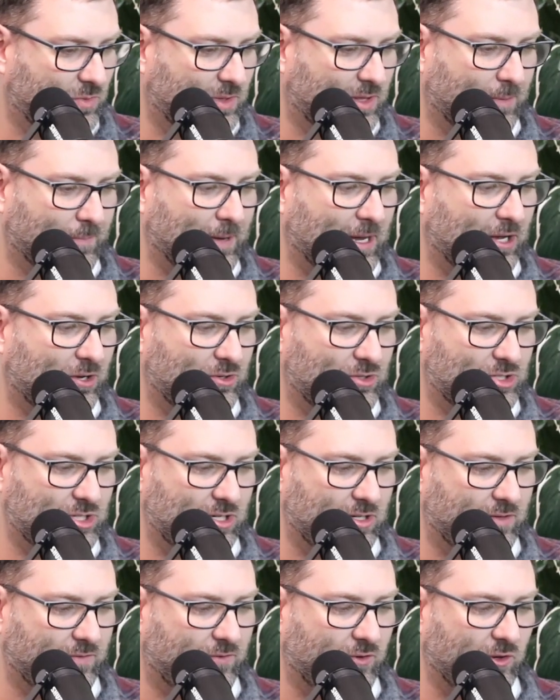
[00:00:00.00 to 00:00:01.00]
with a
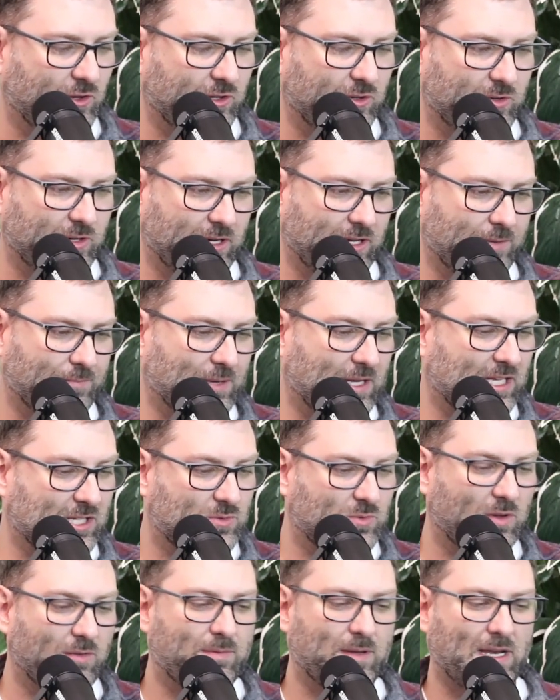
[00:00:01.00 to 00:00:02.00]
bioengineered food ingredient
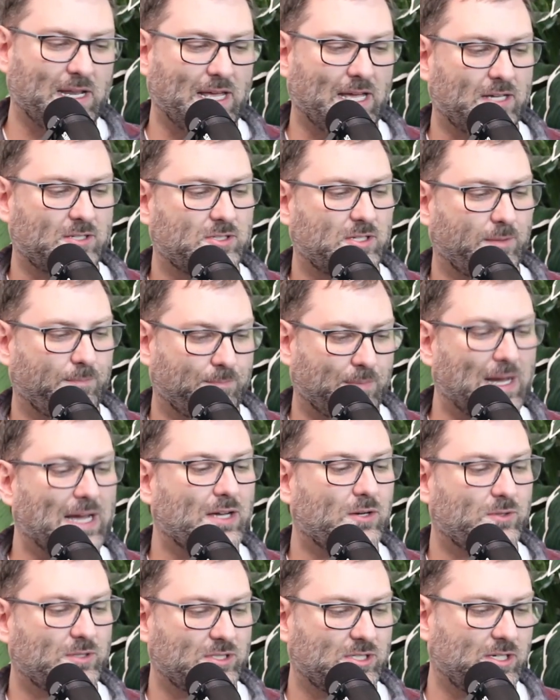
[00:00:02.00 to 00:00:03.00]
because we've been actually
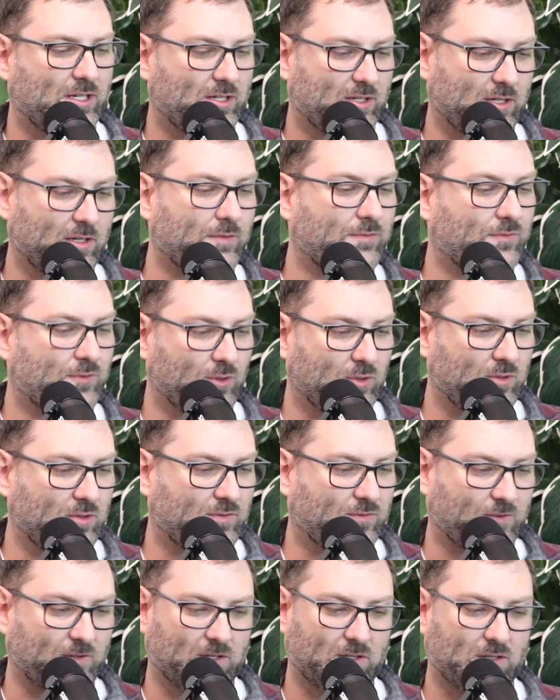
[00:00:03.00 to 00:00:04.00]
bioengineering
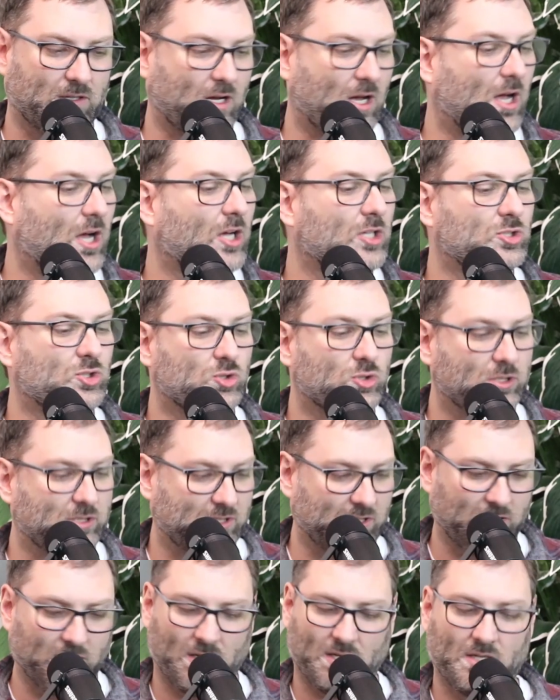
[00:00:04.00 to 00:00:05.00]
food for hundreds
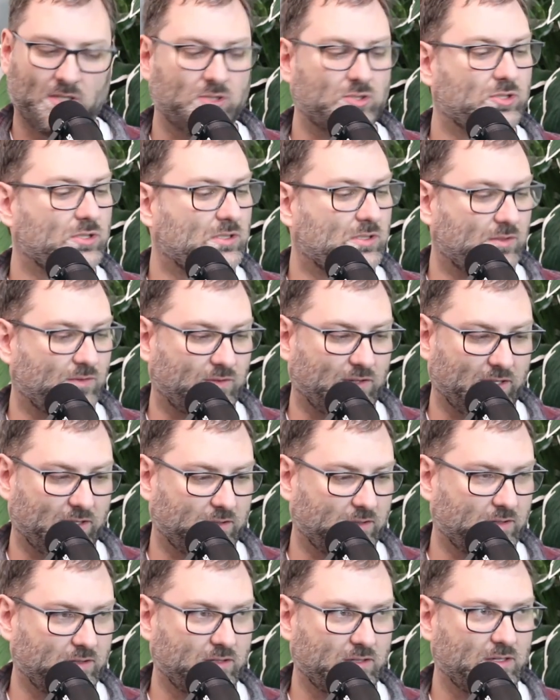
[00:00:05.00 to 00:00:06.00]
and hundreds of
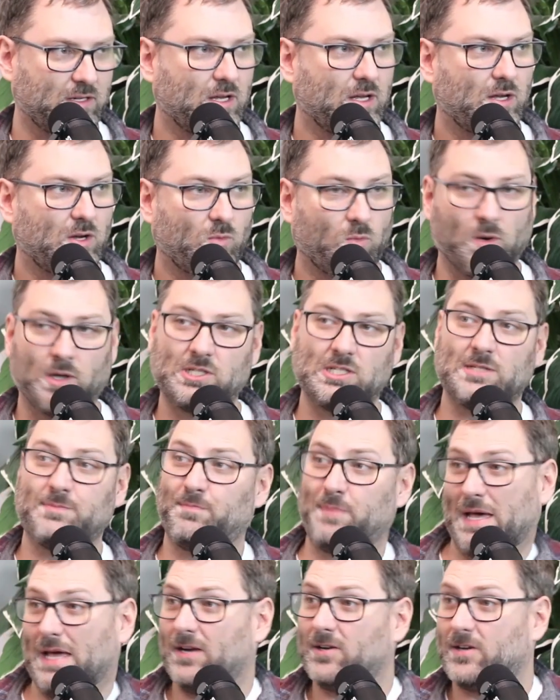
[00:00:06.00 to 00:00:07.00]
years. We're just
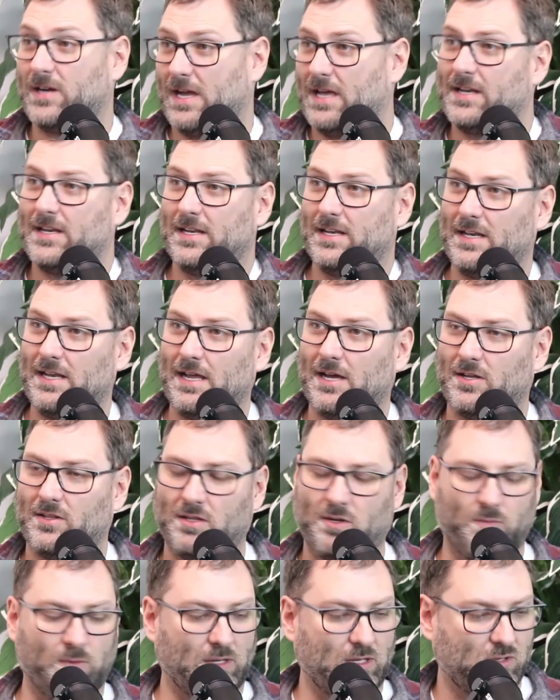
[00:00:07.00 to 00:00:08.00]
better at it now
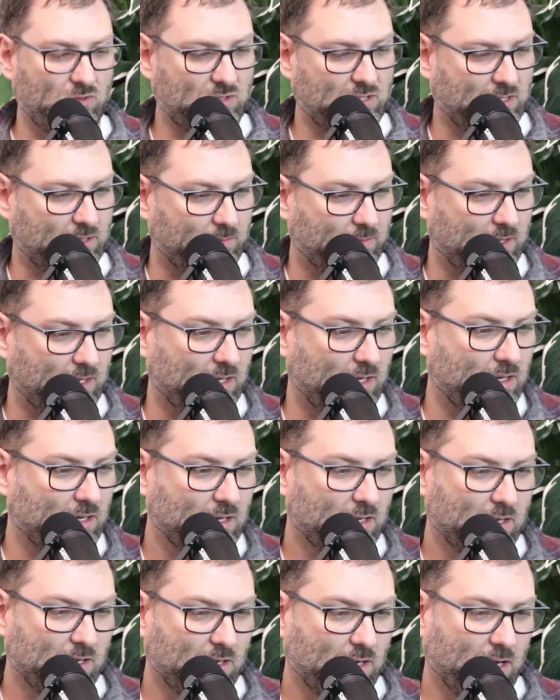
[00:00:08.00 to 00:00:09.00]
than we used to be.
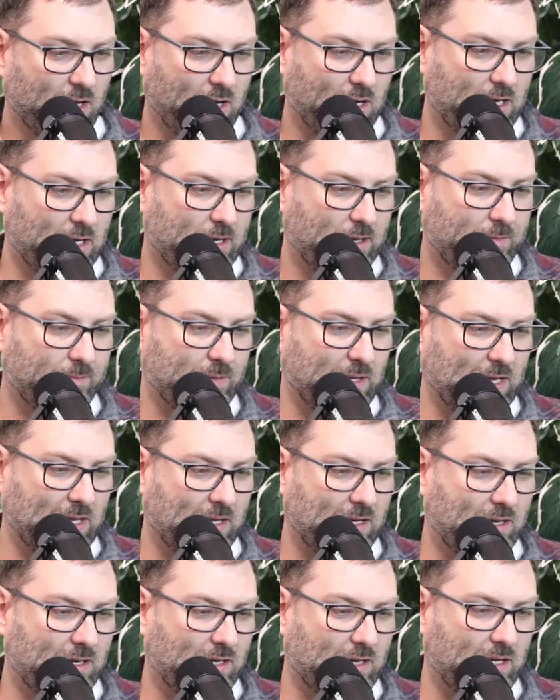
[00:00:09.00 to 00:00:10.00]

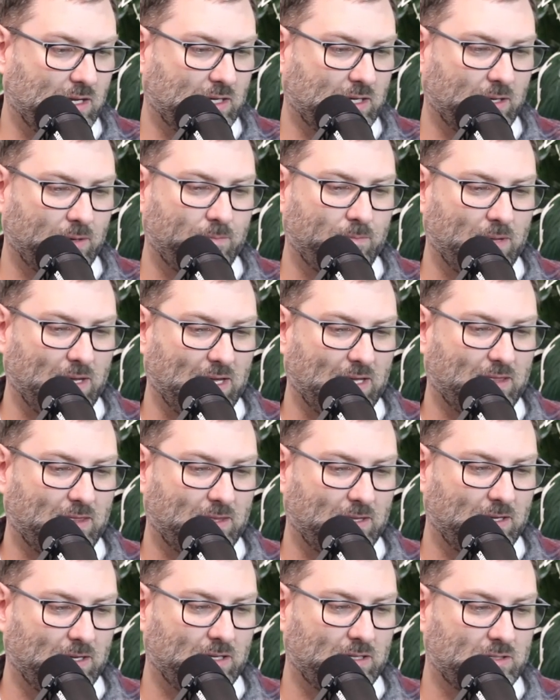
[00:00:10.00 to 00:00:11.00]
And it can make
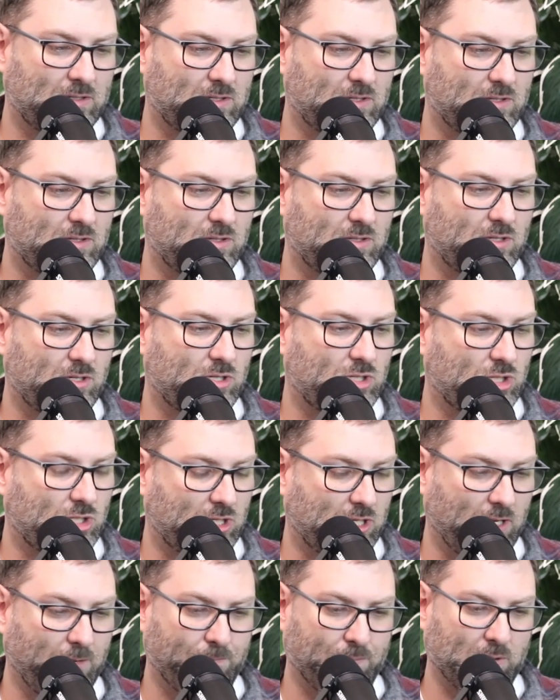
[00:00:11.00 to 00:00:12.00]
things
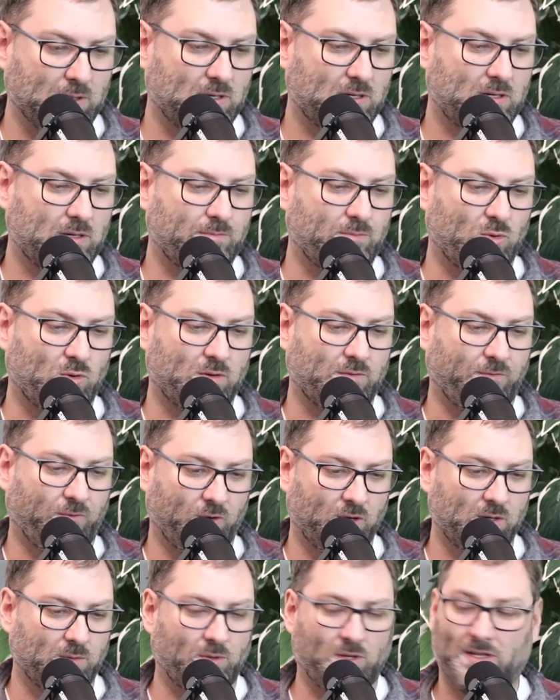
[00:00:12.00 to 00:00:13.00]
cheaper, more
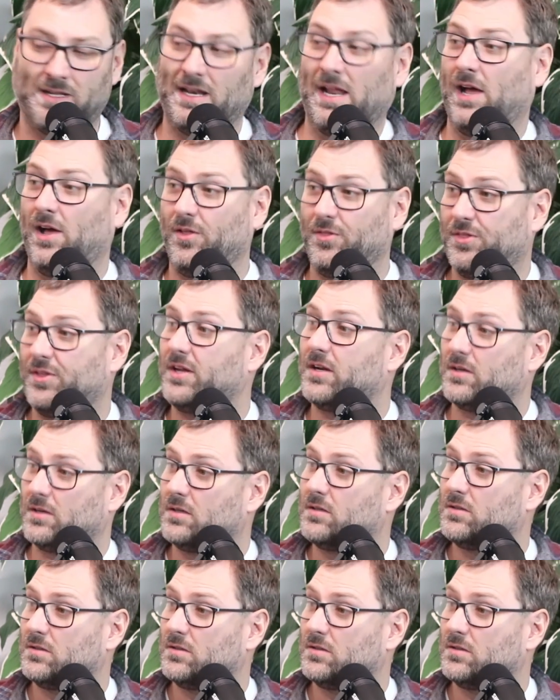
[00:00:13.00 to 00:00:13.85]
affordable, and healthier.